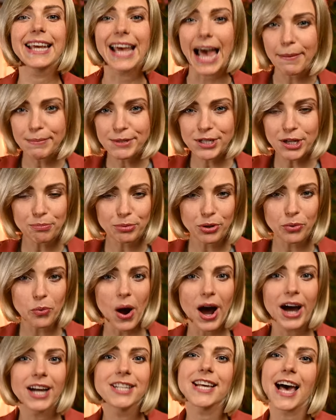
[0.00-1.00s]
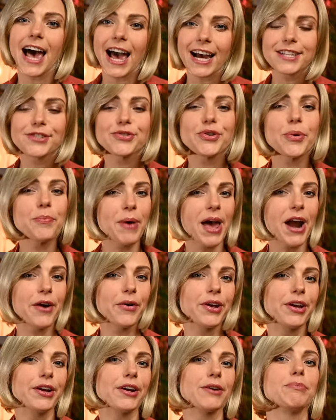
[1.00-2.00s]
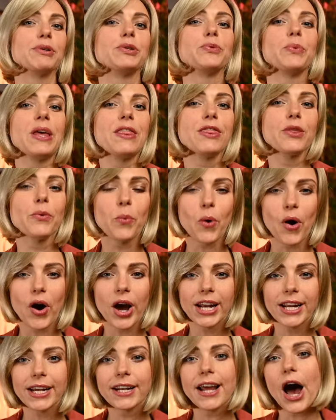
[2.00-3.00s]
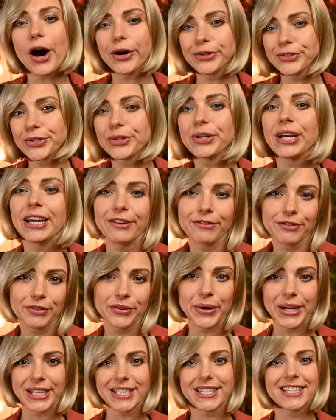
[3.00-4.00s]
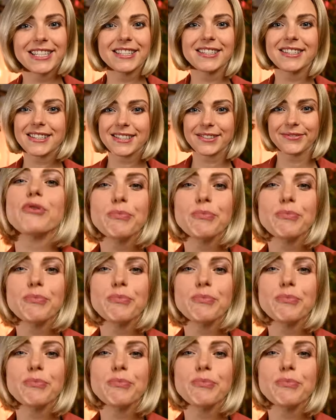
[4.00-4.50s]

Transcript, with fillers: capsule provides extra barrier between the wine and outer influences.